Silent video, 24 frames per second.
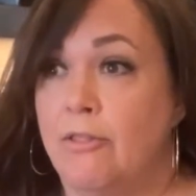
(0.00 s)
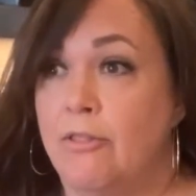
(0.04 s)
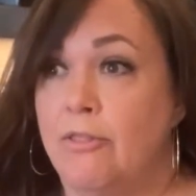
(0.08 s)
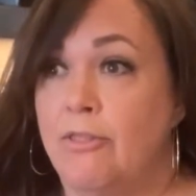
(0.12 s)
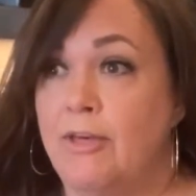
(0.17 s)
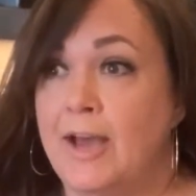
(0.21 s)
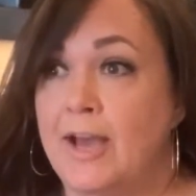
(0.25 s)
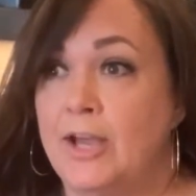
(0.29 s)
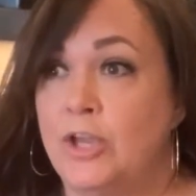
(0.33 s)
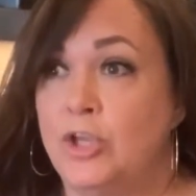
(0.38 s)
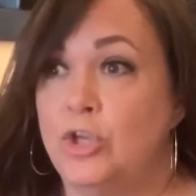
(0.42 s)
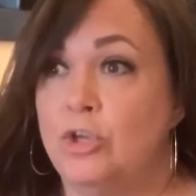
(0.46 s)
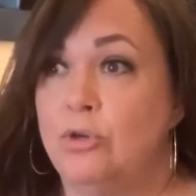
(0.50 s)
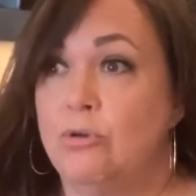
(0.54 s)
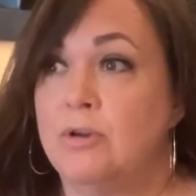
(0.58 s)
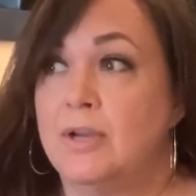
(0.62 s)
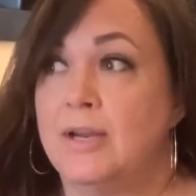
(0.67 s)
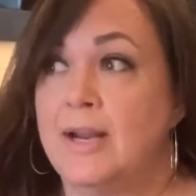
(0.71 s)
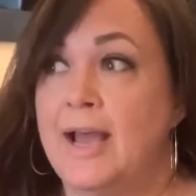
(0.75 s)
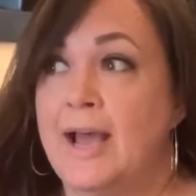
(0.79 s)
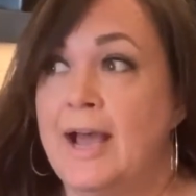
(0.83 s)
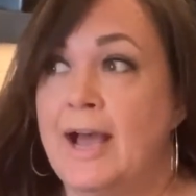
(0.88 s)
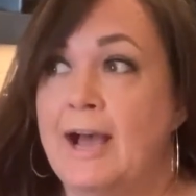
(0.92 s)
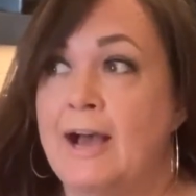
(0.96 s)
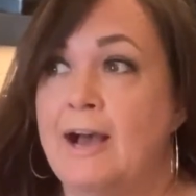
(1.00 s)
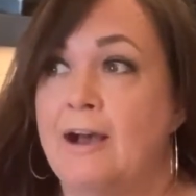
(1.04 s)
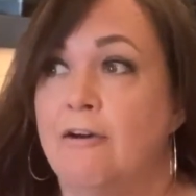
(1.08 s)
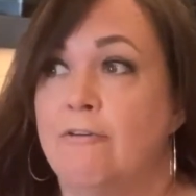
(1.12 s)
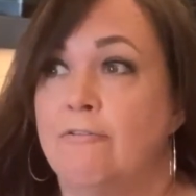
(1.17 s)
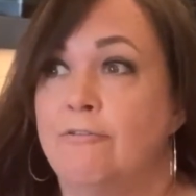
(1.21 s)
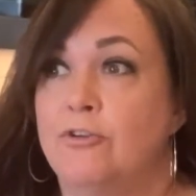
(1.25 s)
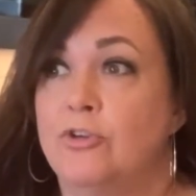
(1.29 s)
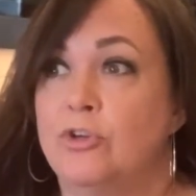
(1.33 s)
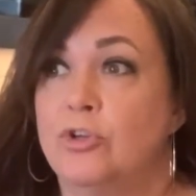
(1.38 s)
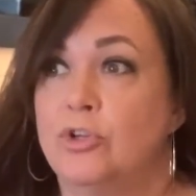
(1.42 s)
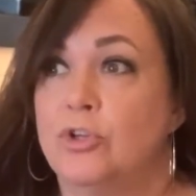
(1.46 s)
that you can
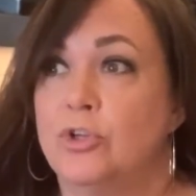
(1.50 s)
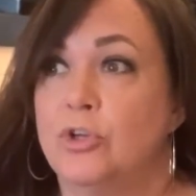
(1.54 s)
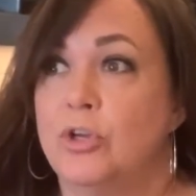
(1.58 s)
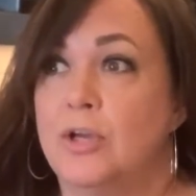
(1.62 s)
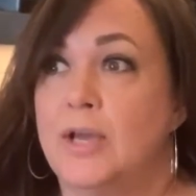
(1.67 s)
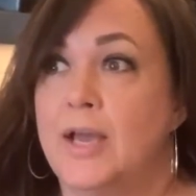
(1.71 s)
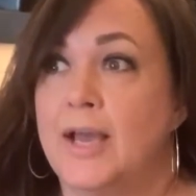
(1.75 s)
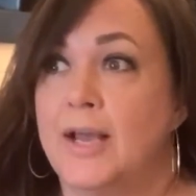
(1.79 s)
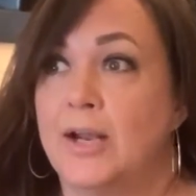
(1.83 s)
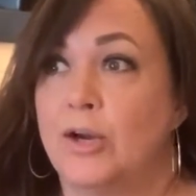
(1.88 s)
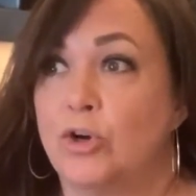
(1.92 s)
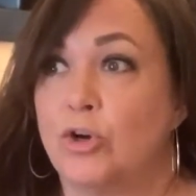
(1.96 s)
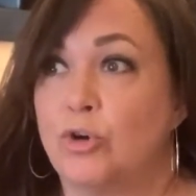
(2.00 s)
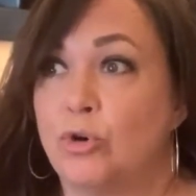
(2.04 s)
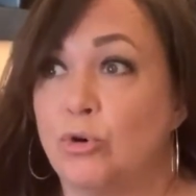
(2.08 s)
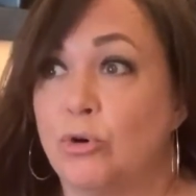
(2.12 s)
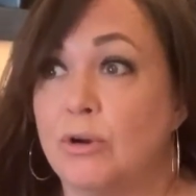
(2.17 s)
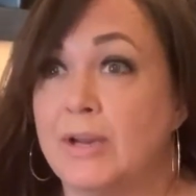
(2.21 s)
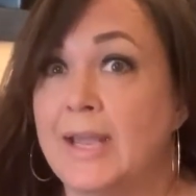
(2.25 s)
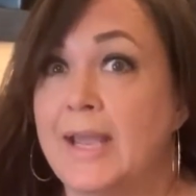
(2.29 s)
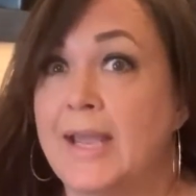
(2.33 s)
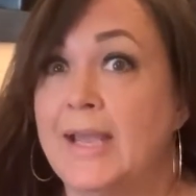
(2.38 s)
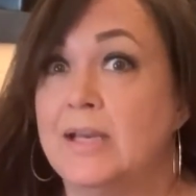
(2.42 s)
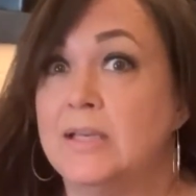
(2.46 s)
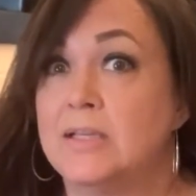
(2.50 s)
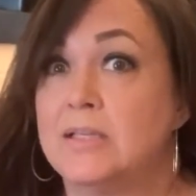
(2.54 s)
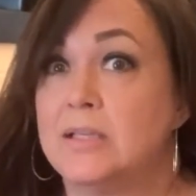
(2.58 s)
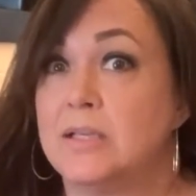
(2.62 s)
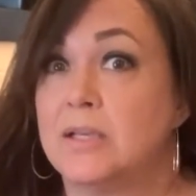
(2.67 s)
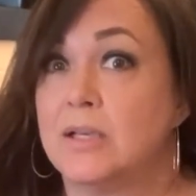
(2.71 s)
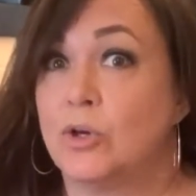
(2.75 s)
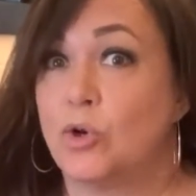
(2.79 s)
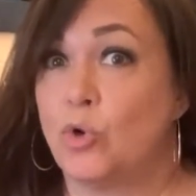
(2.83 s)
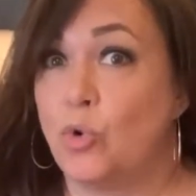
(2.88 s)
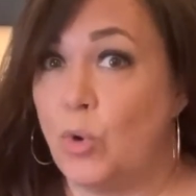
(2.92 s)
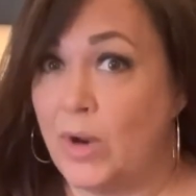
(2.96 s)
have and create
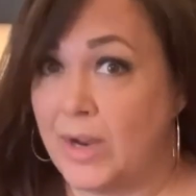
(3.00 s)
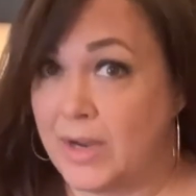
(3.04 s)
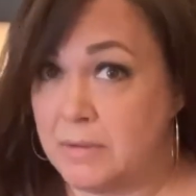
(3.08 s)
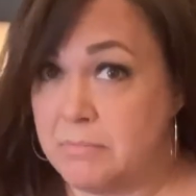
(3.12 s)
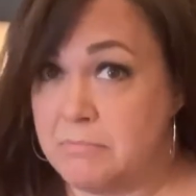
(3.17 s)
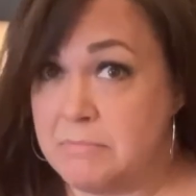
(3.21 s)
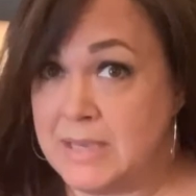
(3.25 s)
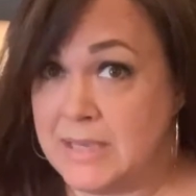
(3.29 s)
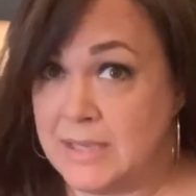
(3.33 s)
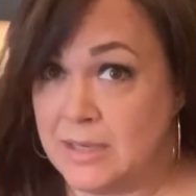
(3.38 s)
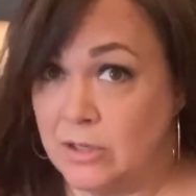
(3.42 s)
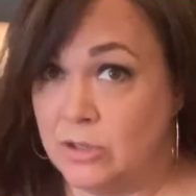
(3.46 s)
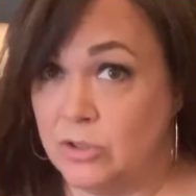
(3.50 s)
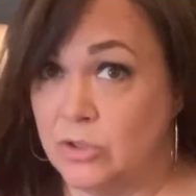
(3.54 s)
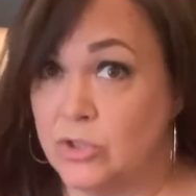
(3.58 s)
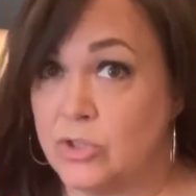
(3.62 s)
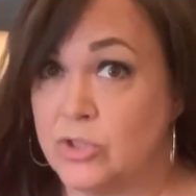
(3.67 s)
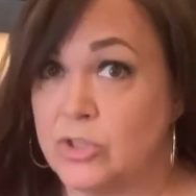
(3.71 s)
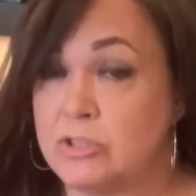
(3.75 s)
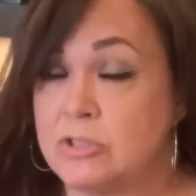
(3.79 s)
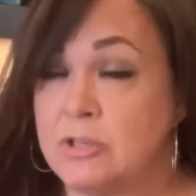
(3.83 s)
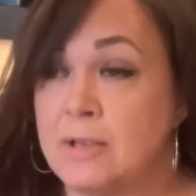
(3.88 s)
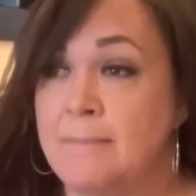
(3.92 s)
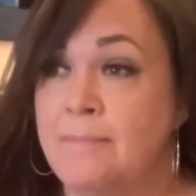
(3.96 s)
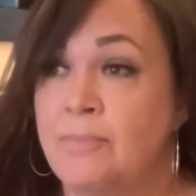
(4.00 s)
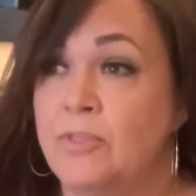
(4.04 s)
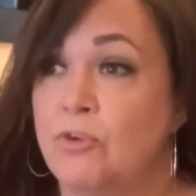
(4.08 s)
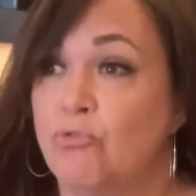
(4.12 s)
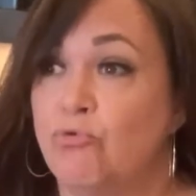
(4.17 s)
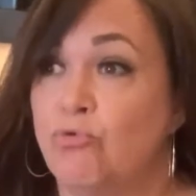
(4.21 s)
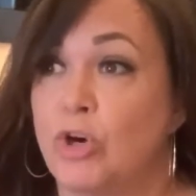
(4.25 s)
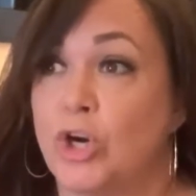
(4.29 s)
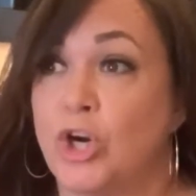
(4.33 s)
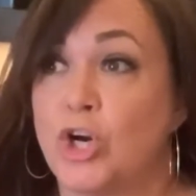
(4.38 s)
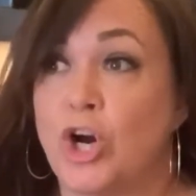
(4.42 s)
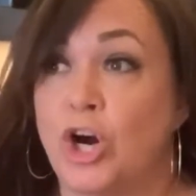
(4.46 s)
quick meals
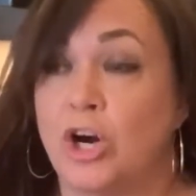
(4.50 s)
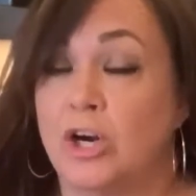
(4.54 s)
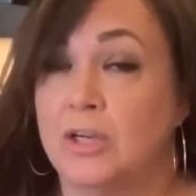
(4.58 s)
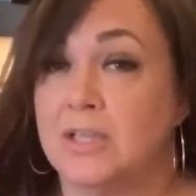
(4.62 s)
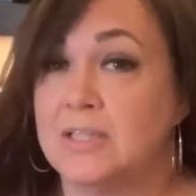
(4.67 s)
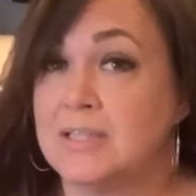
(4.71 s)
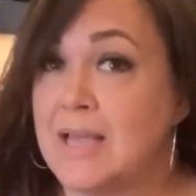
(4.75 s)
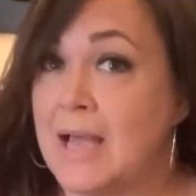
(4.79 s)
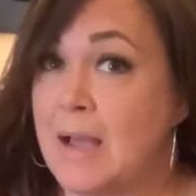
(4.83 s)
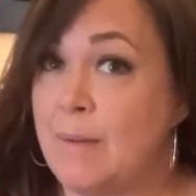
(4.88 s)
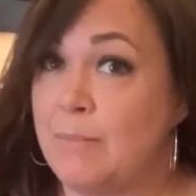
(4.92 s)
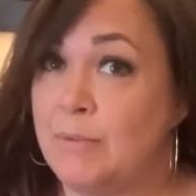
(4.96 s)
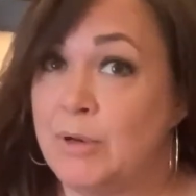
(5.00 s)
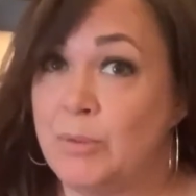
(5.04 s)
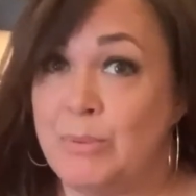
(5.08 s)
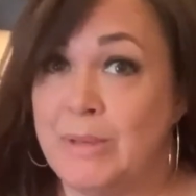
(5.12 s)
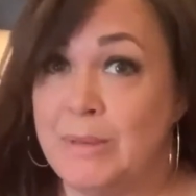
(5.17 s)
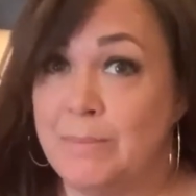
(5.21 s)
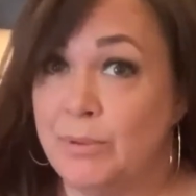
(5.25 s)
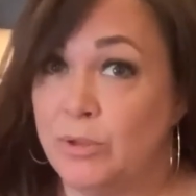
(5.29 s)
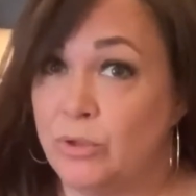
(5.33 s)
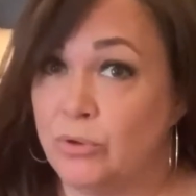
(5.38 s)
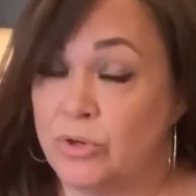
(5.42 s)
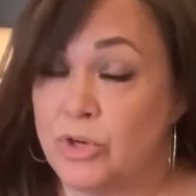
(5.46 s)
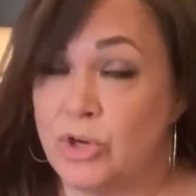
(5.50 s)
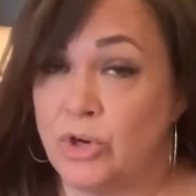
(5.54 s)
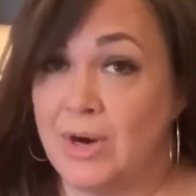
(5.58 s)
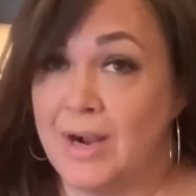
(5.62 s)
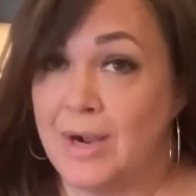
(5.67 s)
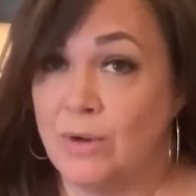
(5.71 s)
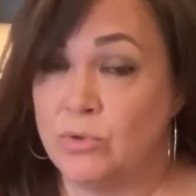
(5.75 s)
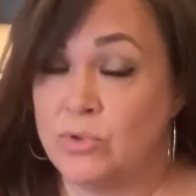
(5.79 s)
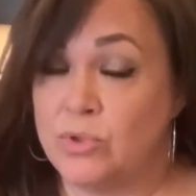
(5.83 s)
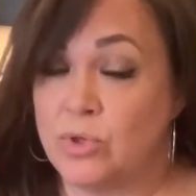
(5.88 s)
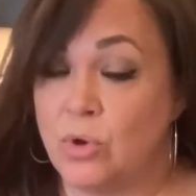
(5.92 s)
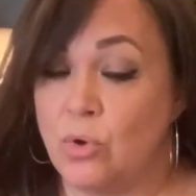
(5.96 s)
regardless of how many people are in your
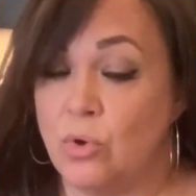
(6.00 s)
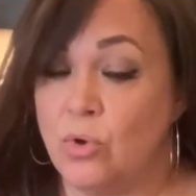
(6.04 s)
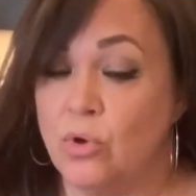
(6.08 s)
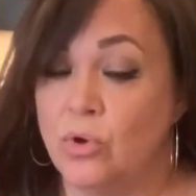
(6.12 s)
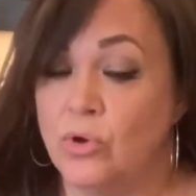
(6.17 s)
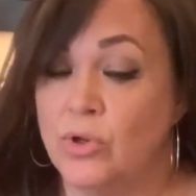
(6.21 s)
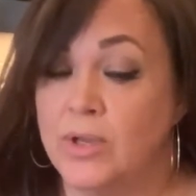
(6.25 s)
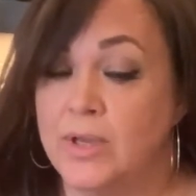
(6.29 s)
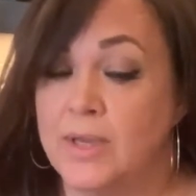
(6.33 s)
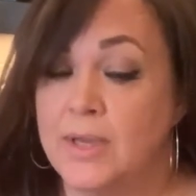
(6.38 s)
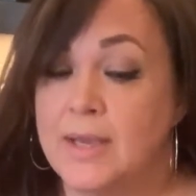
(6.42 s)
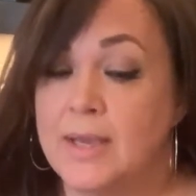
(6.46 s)
household,